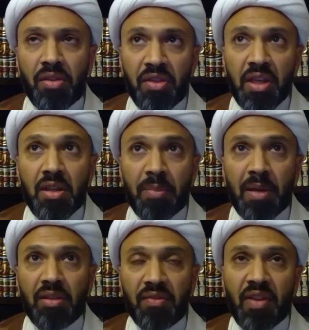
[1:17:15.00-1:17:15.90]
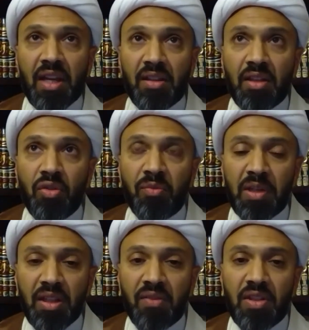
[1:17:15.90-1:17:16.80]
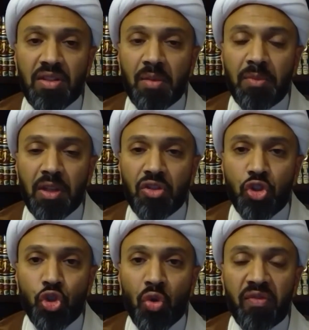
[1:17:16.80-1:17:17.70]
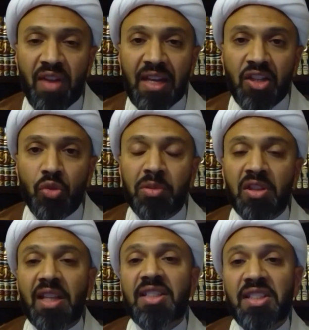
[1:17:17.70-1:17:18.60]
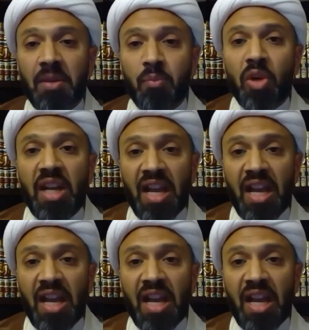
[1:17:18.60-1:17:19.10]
Think about the fact that you've been given something so valuable that someone